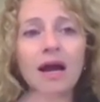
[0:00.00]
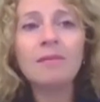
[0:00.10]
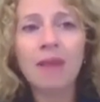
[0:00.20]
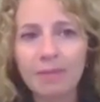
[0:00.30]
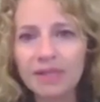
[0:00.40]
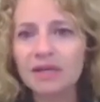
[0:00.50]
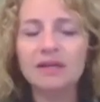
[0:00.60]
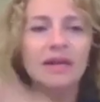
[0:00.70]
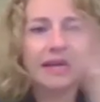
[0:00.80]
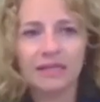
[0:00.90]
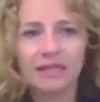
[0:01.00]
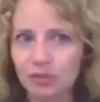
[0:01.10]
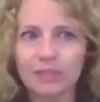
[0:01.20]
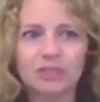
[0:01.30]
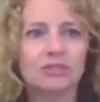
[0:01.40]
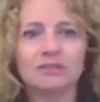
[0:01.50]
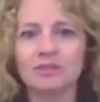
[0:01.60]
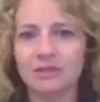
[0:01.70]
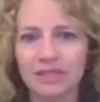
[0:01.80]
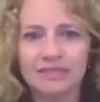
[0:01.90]
I'm happy to answer questions
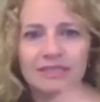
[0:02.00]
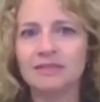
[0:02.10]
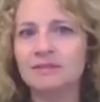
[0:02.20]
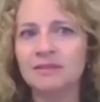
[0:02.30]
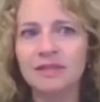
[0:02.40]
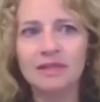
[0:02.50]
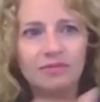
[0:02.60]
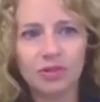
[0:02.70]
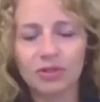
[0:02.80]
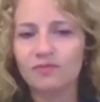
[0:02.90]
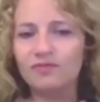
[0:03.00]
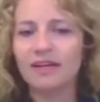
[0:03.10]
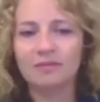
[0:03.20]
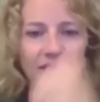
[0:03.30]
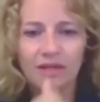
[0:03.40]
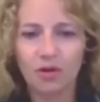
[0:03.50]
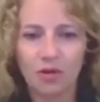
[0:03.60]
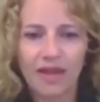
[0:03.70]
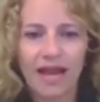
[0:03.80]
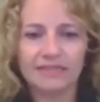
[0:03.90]
on LinkedIn. You can find me and
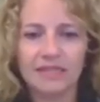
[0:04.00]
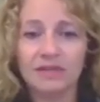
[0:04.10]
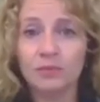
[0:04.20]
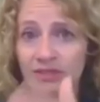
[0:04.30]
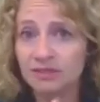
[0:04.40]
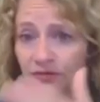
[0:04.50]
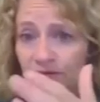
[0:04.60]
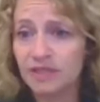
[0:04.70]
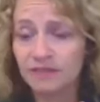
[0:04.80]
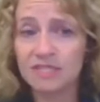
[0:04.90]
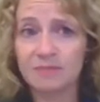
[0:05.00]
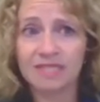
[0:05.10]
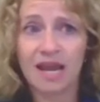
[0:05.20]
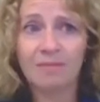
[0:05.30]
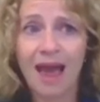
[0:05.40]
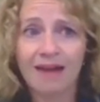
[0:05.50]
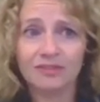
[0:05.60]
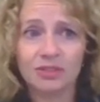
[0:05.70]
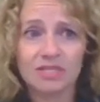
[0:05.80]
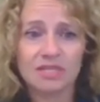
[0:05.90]
all that. And we can definitely spend time
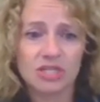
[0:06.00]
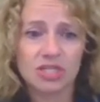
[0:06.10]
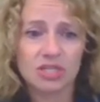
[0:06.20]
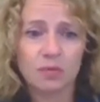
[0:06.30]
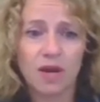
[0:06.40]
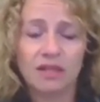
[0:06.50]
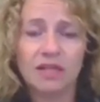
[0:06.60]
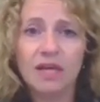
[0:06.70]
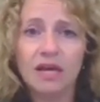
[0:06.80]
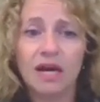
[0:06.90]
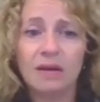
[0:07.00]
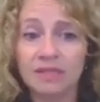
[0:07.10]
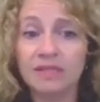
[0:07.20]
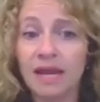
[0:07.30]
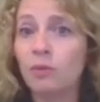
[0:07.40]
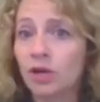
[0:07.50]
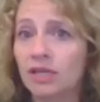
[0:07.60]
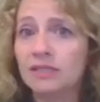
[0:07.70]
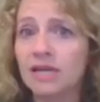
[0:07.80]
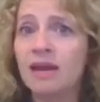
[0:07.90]
after the session as well in the
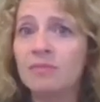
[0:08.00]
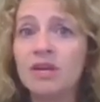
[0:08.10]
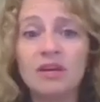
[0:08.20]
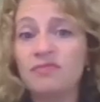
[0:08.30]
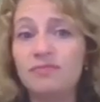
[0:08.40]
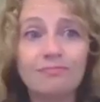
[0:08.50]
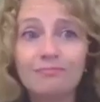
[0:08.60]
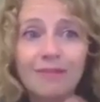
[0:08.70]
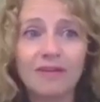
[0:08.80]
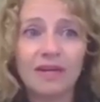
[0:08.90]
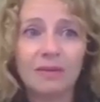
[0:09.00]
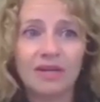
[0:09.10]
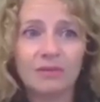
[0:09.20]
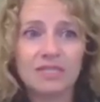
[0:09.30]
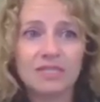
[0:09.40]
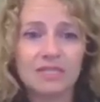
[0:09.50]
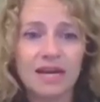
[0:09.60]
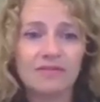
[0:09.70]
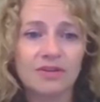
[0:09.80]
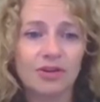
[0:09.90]
networking time if anybody wants to
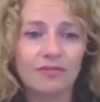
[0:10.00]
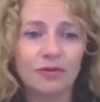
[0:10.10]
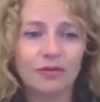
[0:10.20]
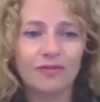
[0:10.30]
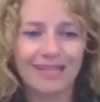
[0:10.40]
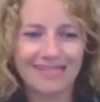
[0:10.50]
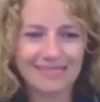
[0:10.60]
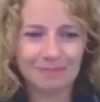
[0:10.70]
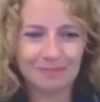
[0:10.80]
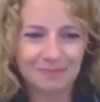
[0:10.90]
dive in on a few of these.